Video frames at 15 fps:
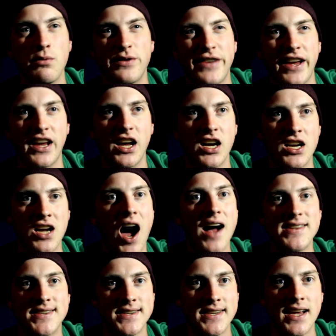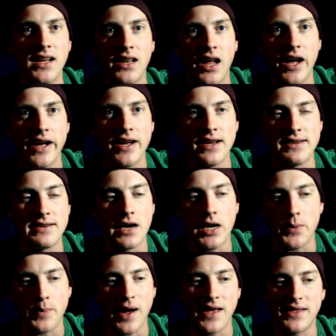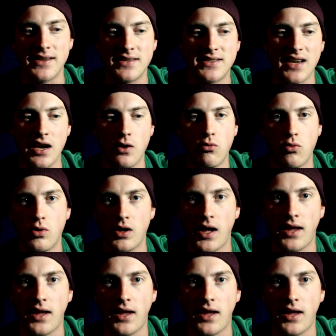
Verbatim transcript: it was like Godzilla is going to be in the sequel.